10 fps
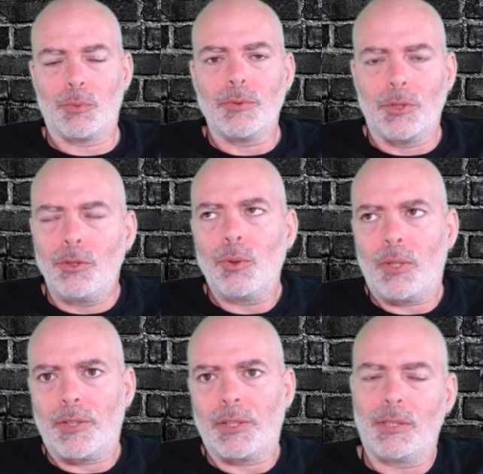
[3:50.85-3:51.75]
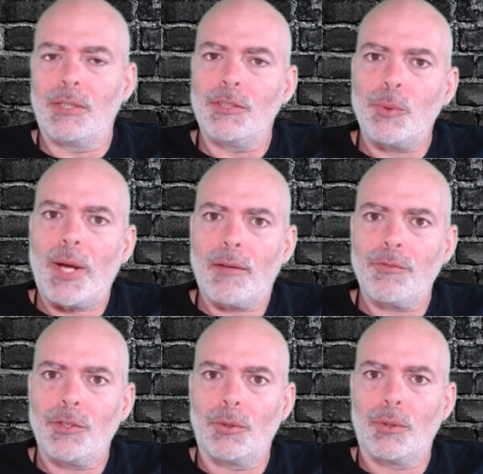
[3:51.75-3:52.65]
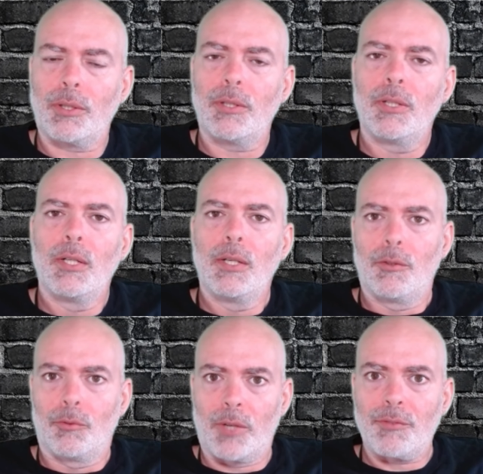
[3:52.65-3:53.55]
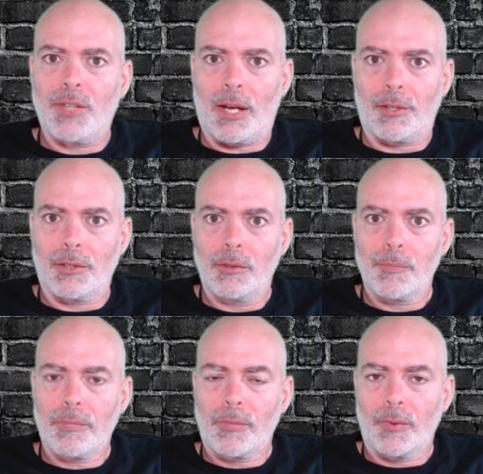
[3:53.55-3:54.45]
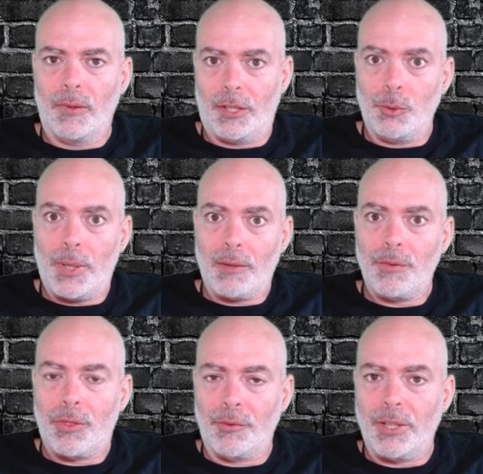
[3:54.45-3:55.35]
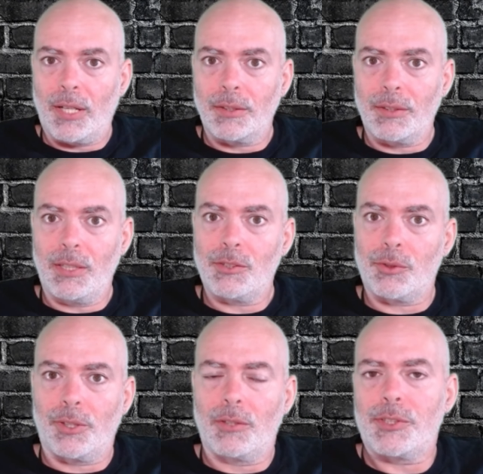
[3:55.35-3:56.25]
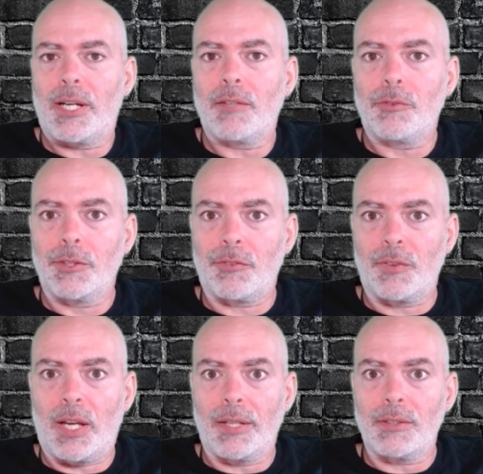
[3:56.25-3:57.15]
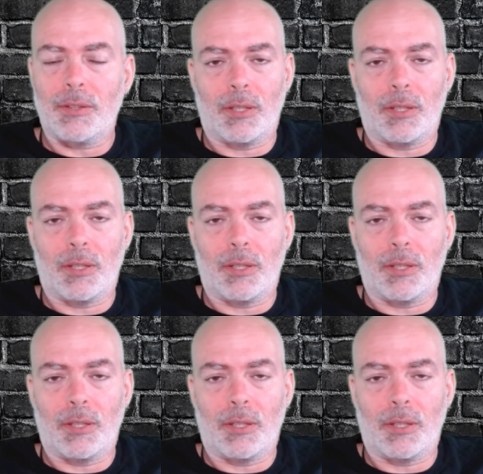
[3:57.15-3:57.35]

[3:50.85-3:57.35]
You do have LEDs. You have your rev counter, and you have 3 LEDs on either side for your flags.